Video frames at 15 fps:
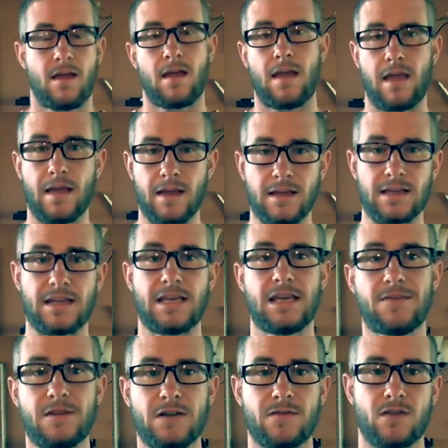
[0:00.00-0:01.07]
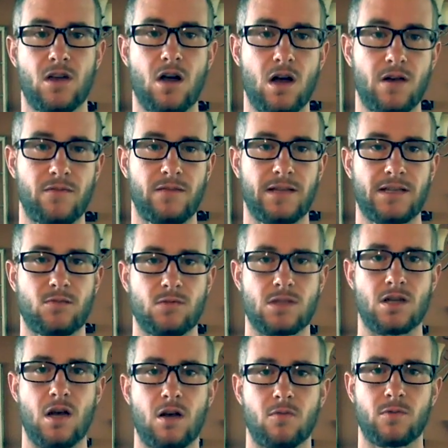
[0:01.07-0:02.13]
And even if the conflict was
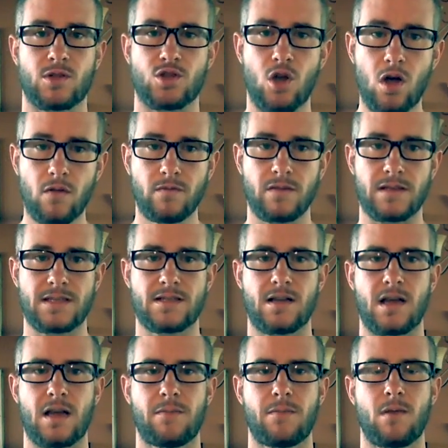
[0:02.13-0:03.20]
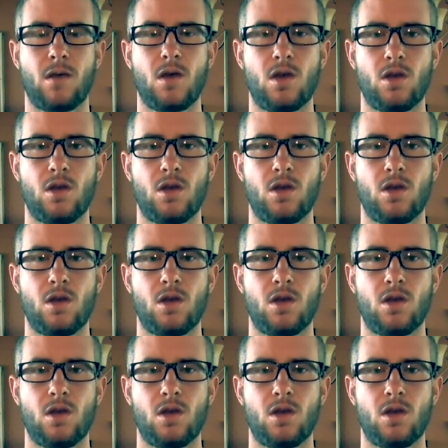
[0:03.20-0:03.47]
not resolved this time,